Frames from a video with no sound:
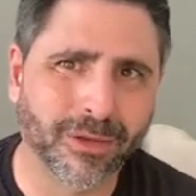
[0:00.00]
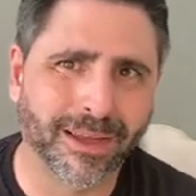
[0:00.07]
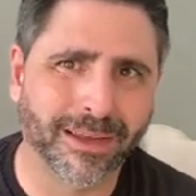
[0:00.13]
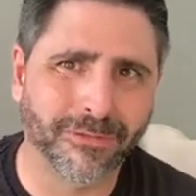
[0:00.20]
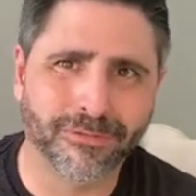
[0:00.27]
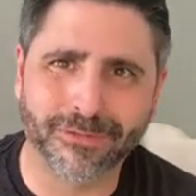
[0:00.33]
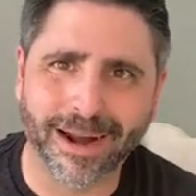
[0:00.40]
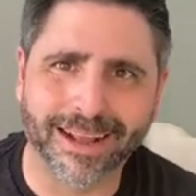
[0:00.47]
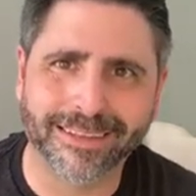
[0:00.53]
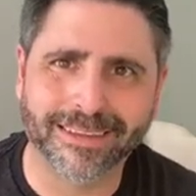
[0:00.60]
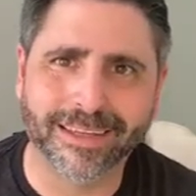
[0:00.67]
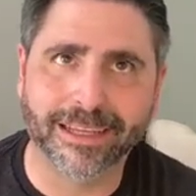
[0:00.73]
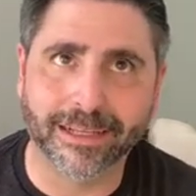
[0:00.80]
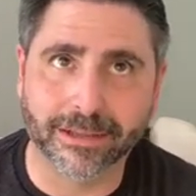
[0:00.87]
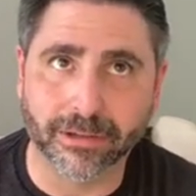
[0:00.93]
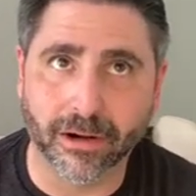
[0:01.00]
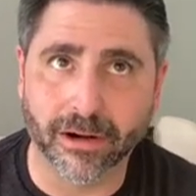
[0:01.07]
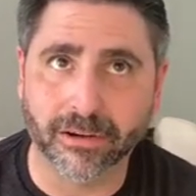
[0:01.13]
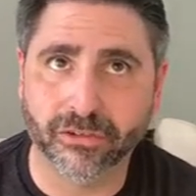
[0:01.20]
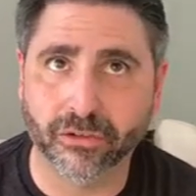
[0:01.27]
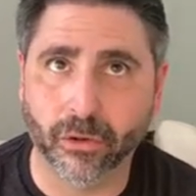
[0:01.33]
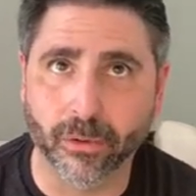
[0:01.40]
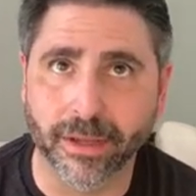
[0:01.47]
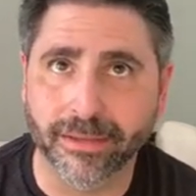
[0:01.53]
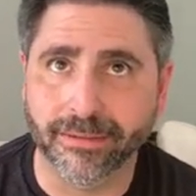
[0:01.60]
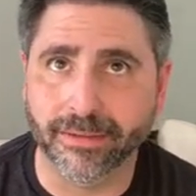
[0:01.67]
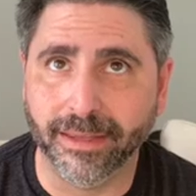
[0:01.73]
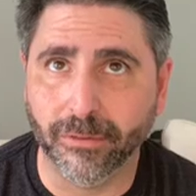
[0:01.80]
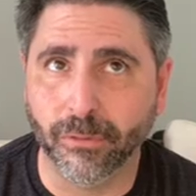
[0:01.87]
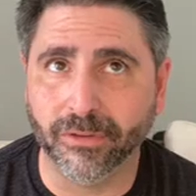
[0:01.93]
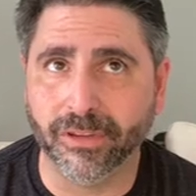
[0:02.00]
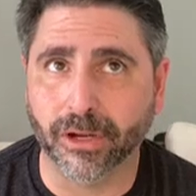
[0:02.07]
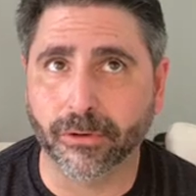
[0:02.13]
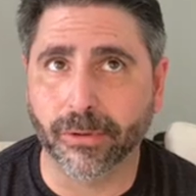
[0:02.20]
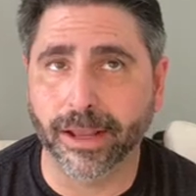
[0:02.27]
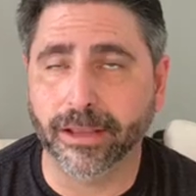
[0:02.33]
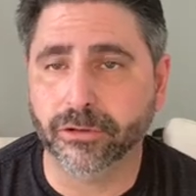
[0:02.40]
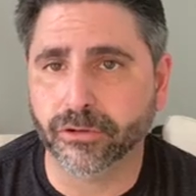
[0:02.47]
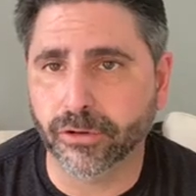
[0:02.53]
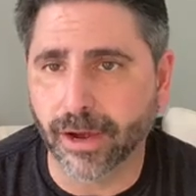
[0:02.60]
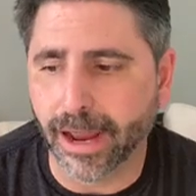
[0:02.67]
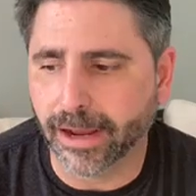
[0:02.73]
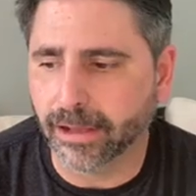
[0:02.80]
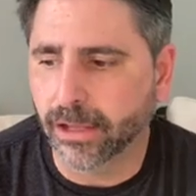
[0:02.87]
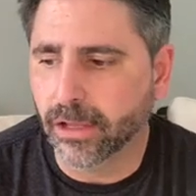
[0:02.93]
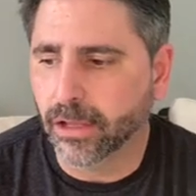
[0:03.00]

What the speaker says: frantic guitar. So it was a great track